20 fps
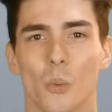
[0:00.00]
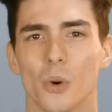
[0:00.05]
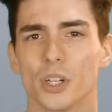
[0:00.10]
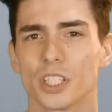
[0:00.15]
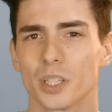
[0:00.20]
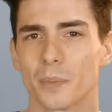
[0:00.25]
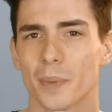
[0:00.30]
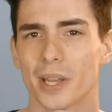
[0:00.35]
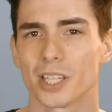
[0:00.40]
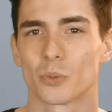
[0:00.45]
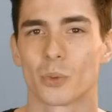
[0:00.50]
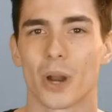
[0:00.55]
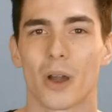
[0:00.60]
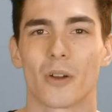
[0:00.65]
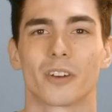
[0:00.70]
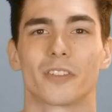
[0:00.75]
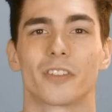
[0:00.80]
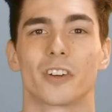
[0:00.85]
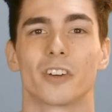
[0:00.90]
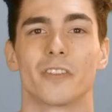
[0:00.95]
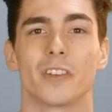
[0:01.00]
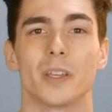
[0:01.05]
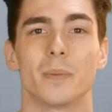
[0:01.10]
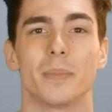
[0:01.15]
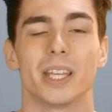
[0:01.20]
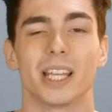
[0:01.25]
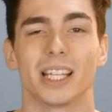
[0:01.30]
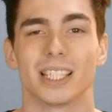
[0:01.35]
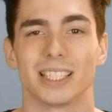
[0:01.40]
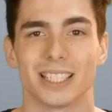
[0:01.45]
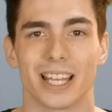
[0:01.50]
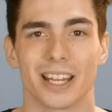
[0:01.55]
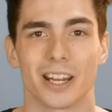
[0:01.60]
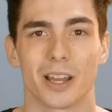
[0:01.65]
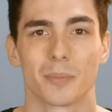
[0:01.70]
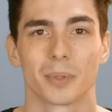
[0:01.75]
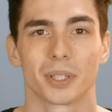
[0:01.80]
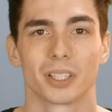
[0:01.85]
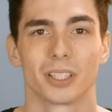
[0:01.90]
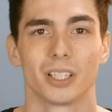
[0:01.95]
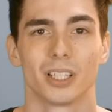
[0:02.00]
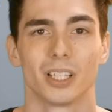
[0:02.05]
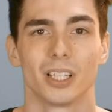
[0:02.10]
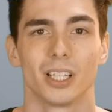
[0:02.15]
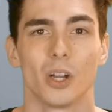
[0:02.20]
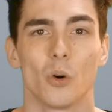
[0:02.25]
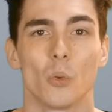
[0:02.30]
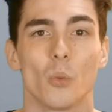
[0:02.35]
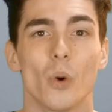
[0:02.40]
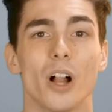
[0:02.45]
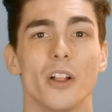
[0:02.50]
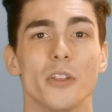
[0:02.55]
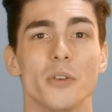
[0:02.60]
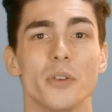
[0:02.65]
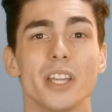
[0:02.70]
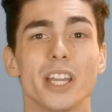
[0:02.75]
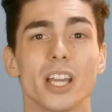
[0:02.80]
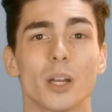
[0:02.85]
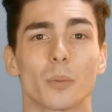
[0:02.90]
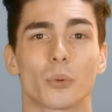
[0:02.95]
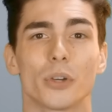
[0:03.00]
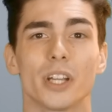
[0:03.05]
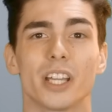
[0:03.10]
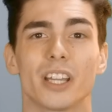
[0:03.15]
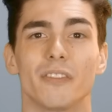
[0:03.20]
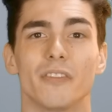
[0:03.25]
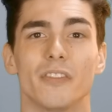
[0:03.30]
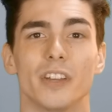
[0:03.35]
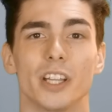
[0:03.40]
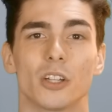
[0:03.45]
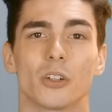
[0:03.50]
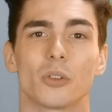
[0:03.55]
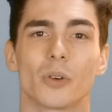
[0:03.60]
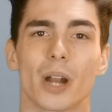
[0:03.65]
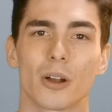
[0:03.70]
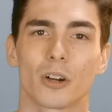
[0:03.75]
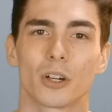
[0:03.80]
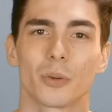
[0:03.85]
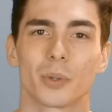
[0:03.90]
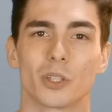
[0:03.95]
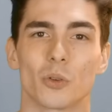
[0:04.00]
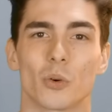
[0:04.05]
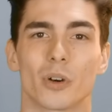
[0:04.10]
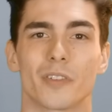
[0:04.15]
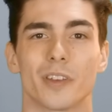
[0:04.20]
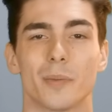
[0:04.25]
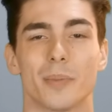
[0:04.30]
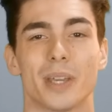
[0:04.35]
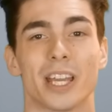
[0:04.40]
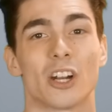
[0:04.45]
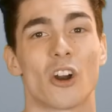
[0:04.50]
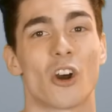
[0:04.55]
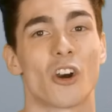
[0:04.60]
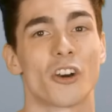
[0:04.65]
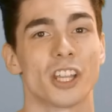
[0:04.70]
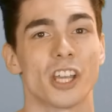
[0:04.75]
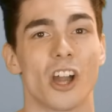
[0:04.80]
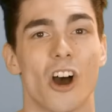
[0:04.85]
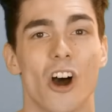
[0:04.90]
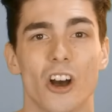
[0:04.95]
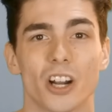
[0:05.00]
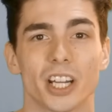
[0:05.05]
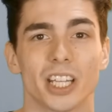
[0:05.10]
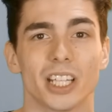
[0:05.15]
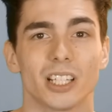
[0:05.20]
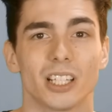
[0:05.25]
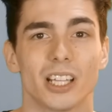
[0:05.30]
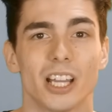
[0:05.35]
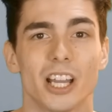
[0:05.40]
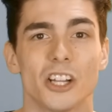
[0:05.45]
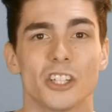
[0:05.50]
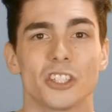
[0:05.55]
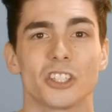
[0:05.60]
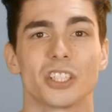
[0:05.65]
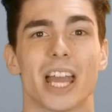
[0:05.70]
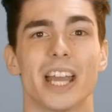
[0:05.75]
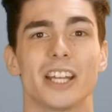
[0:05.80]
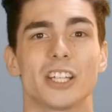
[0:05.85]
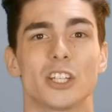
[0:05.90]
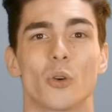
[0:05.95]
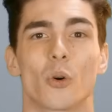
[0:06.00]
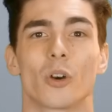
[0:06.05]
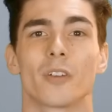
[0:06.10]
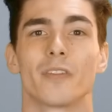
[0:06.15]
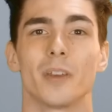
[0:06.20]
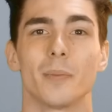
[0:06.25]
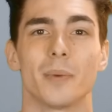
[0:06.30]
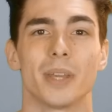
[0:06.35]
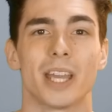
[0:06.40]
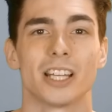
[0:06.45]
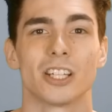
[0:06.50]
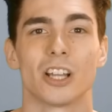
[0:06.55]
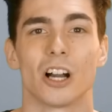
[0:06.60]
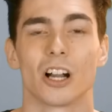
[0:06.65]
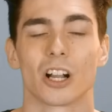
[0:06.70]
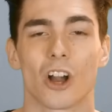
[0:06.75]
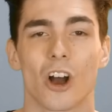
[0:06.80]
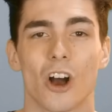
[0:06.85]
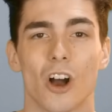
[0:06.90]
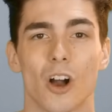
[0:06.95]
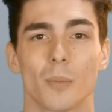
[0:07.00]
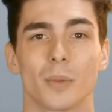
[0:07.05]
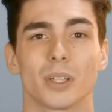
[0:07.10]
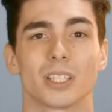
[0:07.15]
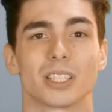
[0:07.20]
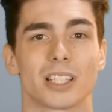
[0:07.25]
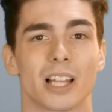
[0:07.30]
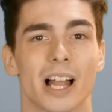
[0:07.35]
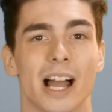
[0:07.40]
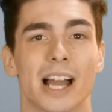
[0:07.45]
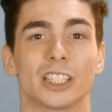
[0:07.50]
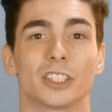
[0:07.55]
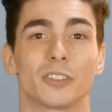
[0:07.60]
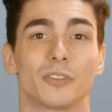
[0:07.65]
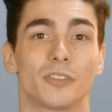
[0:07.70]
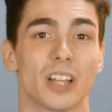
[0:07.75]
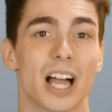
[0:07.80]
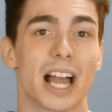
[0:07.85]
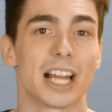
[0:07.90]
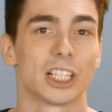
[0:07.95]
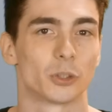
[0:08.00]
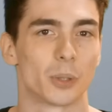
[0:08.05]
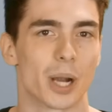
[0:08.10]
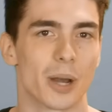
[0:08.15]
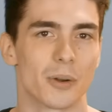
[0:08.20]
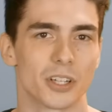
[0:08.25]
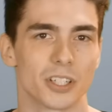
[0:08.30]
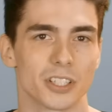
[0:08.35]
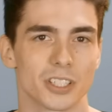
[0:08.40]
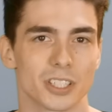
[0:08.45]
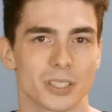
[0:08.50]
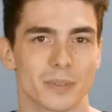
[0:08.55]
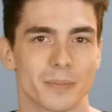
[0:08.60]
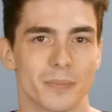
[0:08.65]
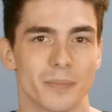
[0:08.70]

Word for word: What's the best router for a VPN setup? Well, you can get a pre-configured router with NordVPN already on it. Just head to nordvpn.com/flashrouters.